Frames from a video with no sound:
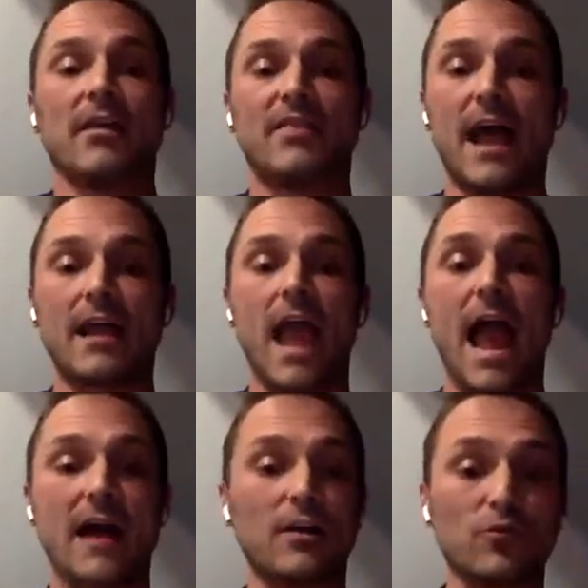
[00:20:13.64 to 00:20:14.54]
that
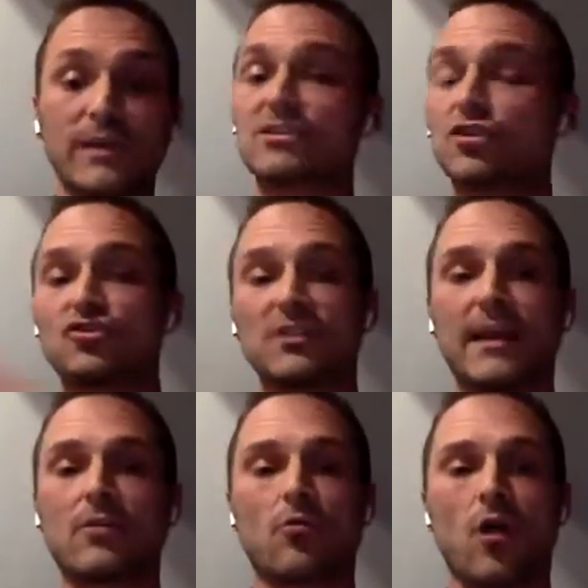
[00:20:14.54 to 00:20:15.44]
had a research
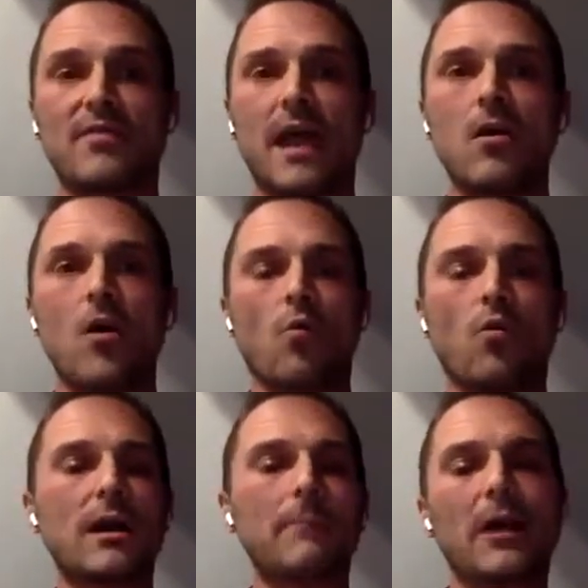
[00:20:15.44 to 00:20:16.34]
later on that we're
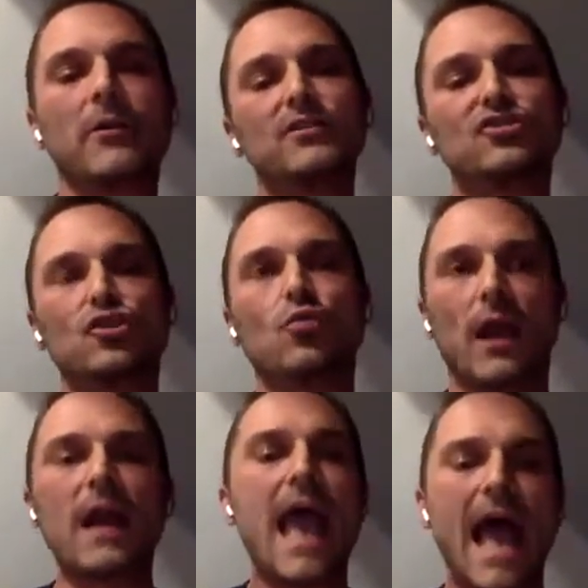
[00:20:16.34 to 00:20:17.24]
comparing this to where
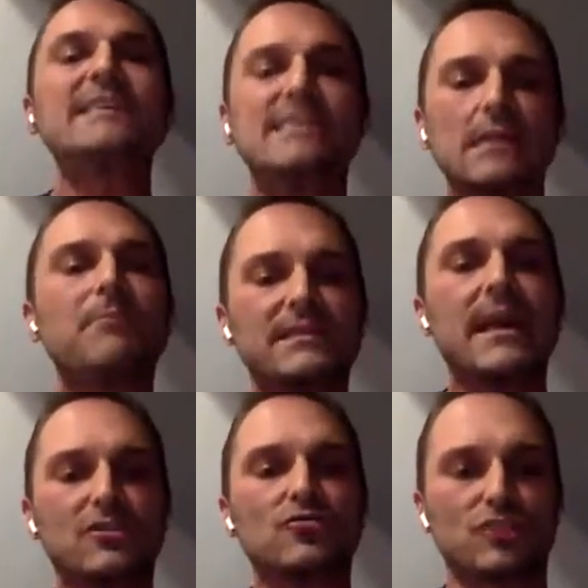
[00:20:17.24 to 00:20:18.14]
it has the
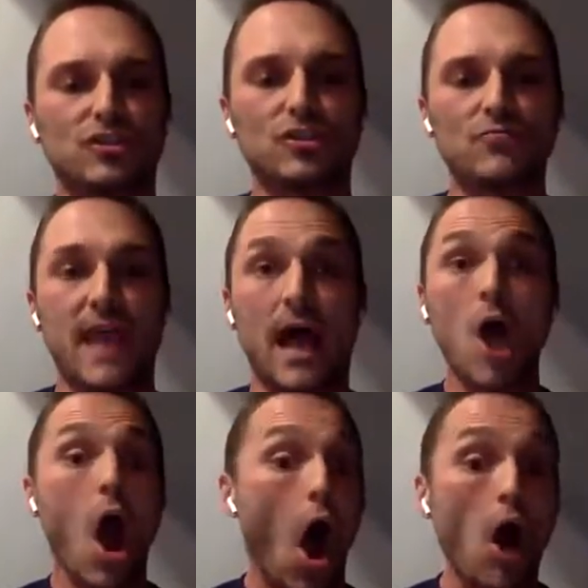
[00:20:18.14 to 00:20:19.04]
potential to do that.
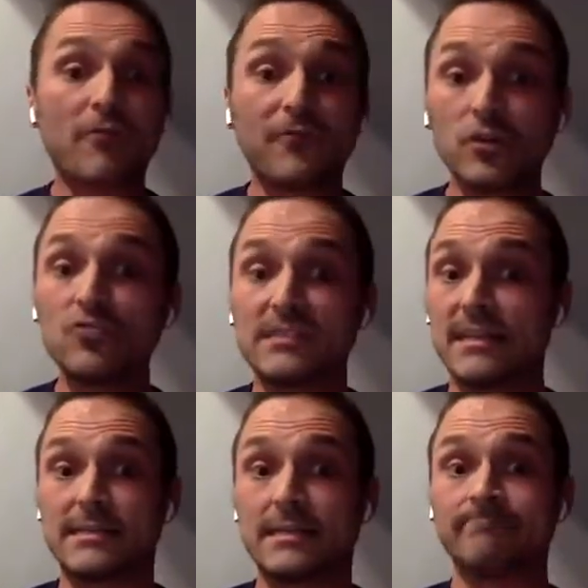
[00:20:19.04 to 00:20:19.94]
Our flu
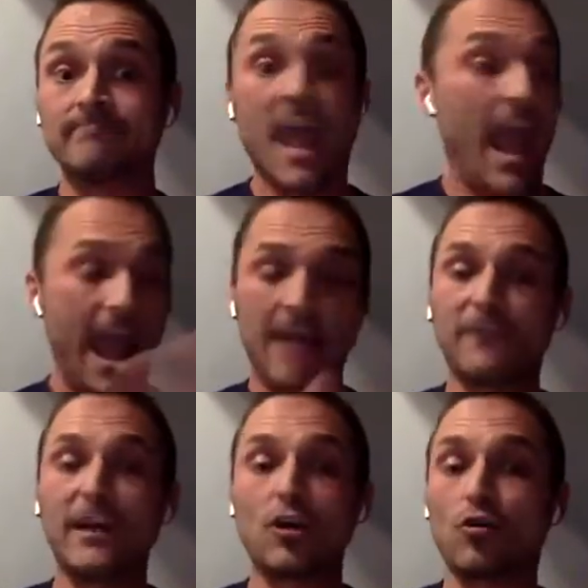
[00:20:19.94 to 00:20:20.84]
season
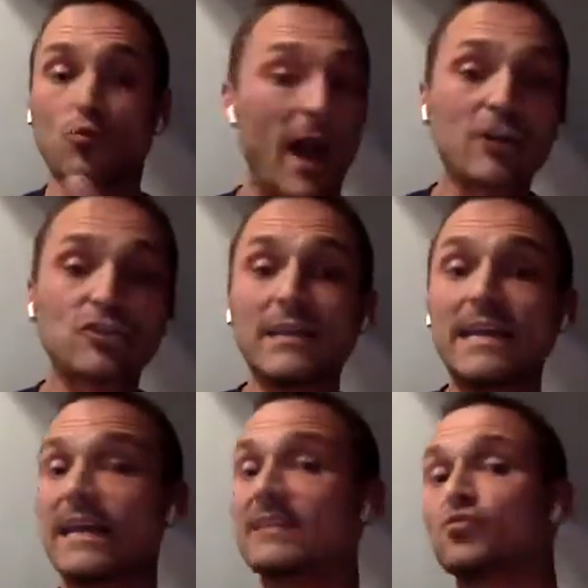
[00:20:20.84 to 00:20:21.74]
every year gradually
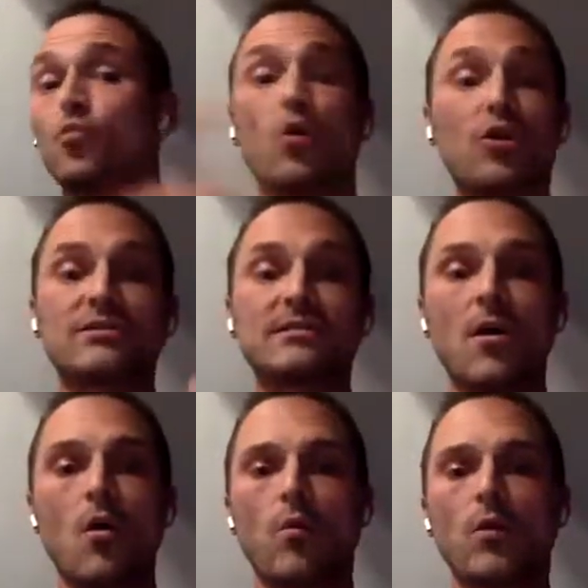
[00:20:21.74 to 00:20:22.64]
gets worse
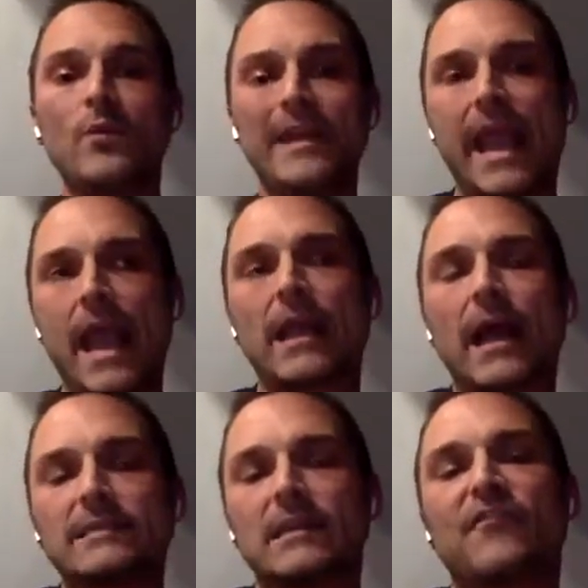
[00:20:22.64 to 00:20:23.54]
when we can't
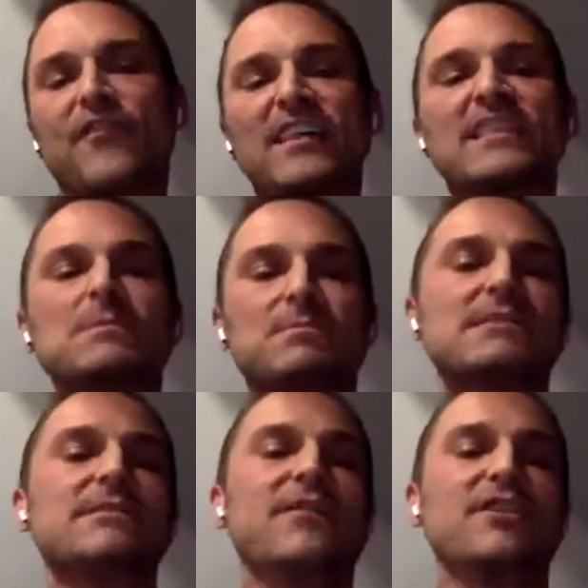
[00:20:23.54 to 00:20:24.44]
identify the
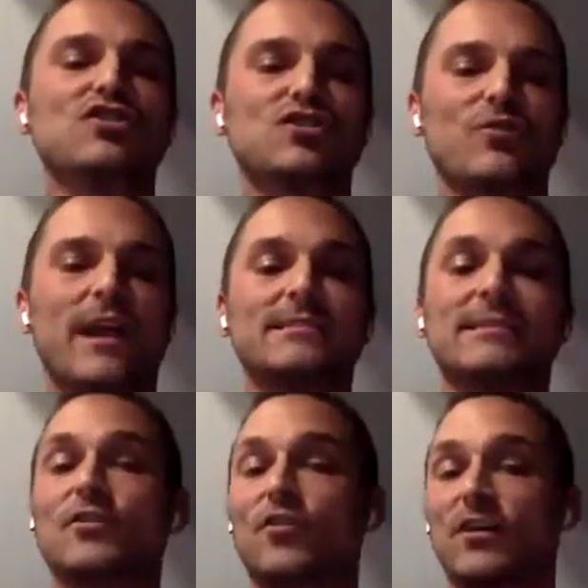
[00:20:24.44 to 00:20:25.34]
specific strands
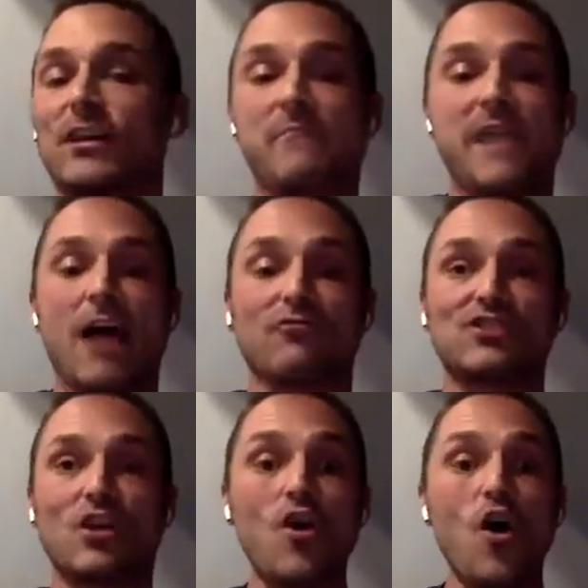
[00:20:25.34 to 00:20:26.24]
that are going to be out.
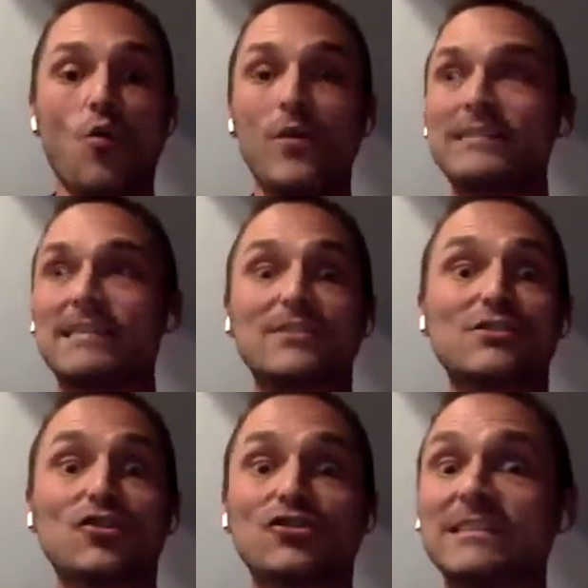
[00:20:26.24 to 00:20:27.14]
So we see a
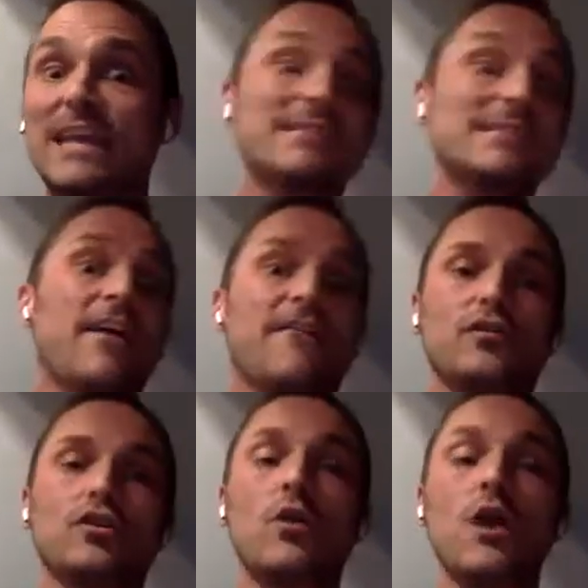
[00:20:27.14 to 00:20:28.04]
surge in deaths of
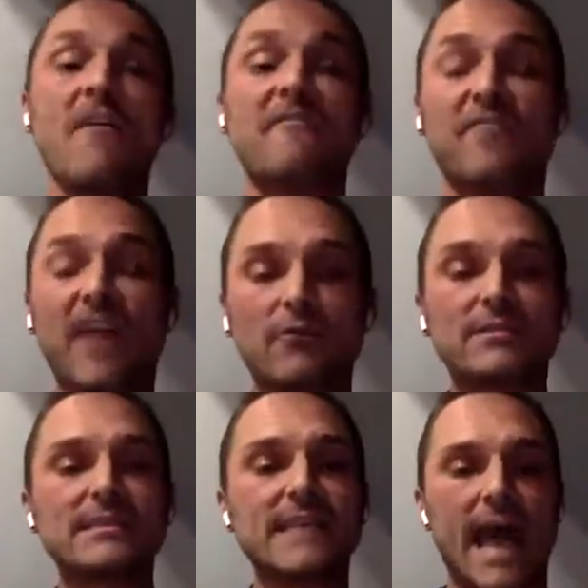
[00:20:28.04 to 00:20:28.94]
flu.
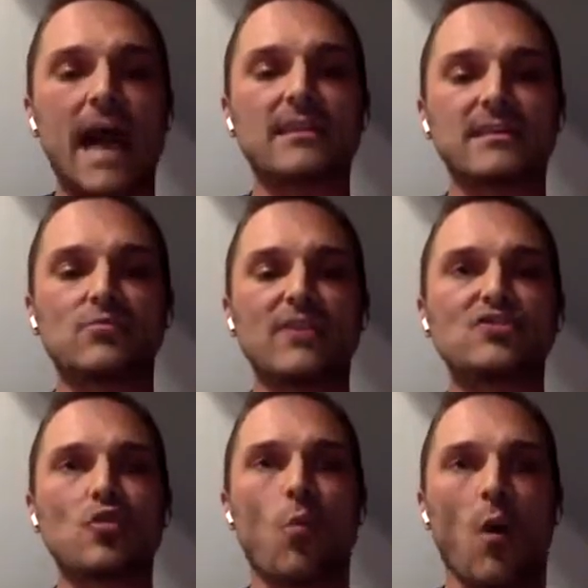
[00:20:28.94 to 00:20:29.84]
Viruses act this way.
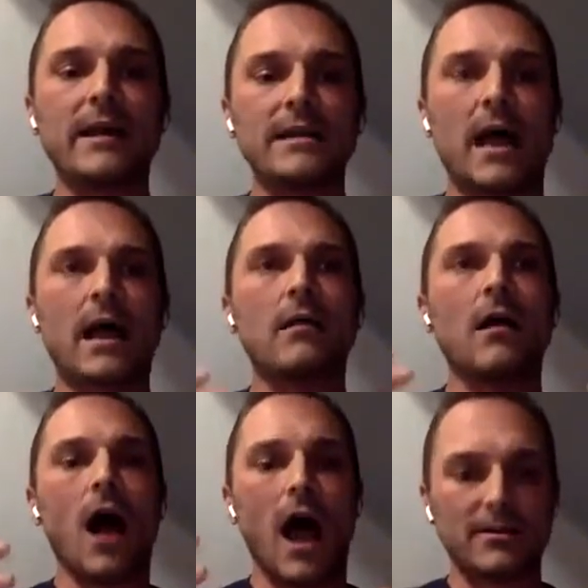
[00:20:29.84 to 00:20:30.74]
So why not
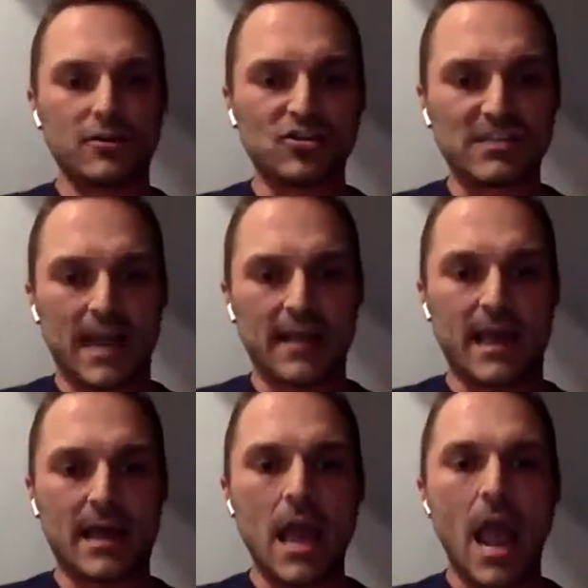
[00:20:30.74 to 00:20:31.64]
understand
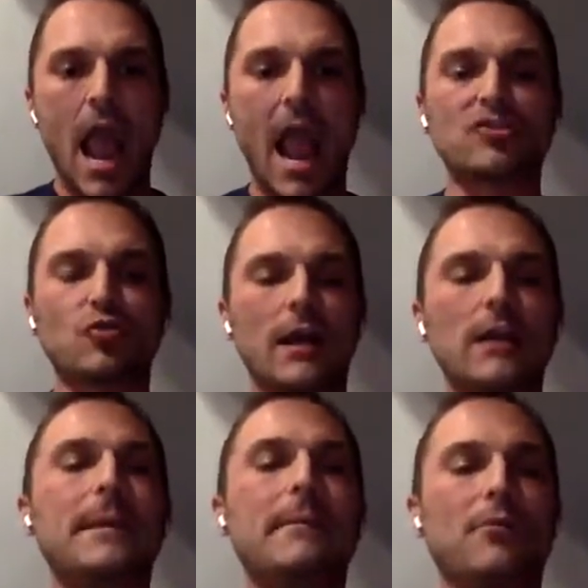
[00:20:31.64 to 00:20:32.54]
that and try to
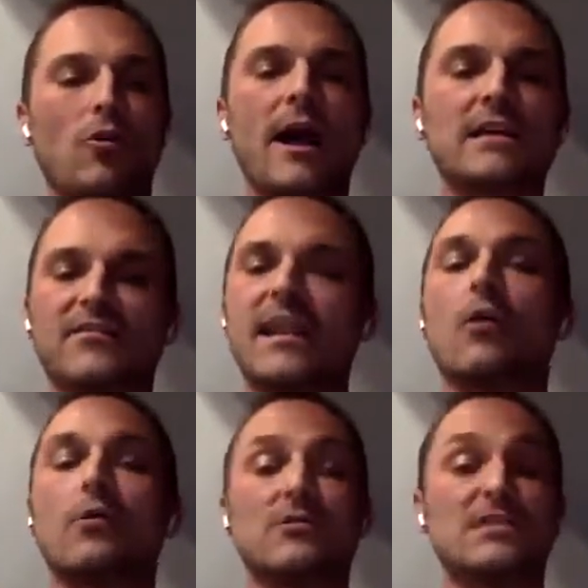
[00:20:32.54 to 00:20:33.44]
be proactive in
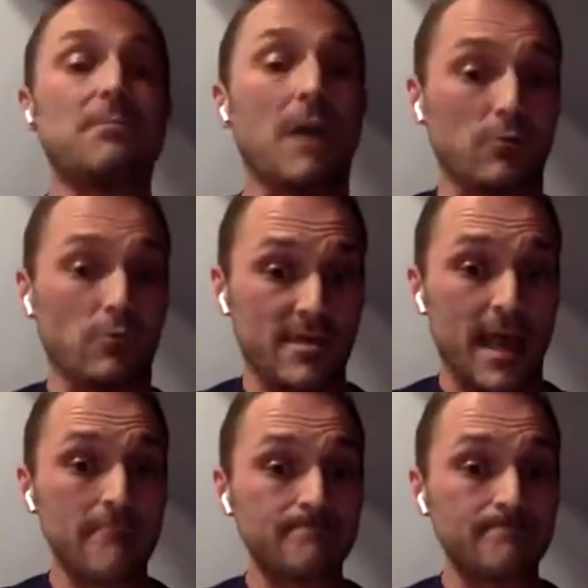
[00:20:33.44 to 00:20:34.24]
how we respond with that?